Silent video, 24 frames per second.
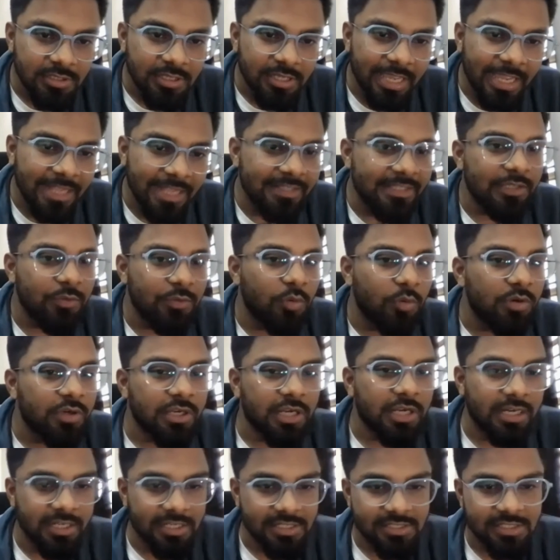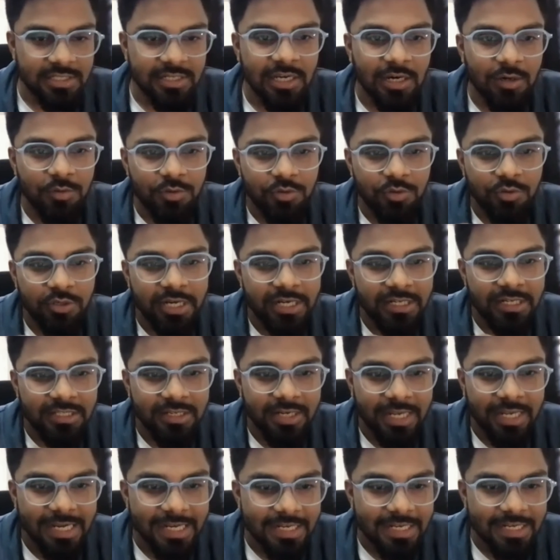and they don't understand how to write the
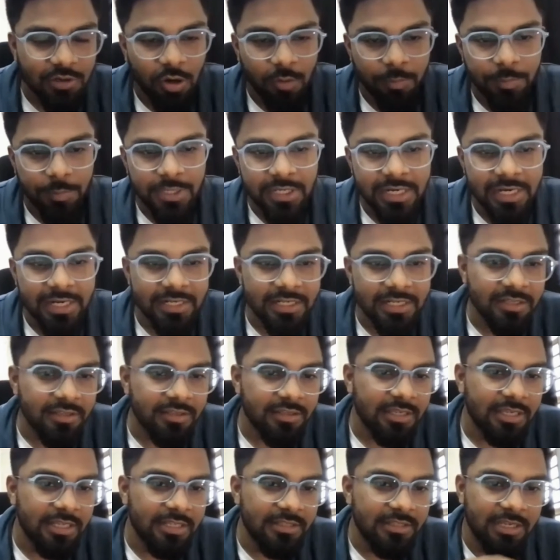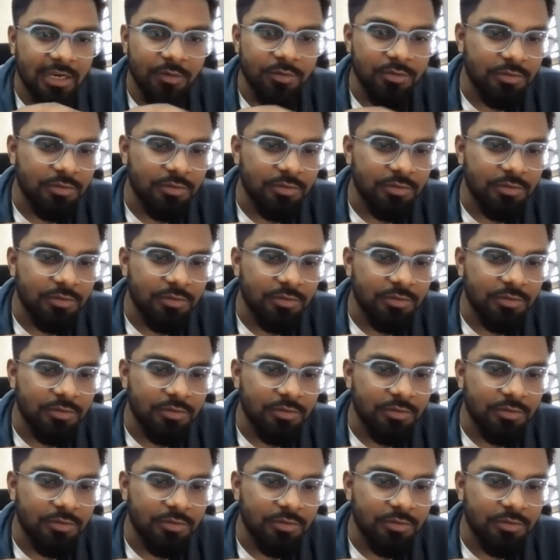right copywriting and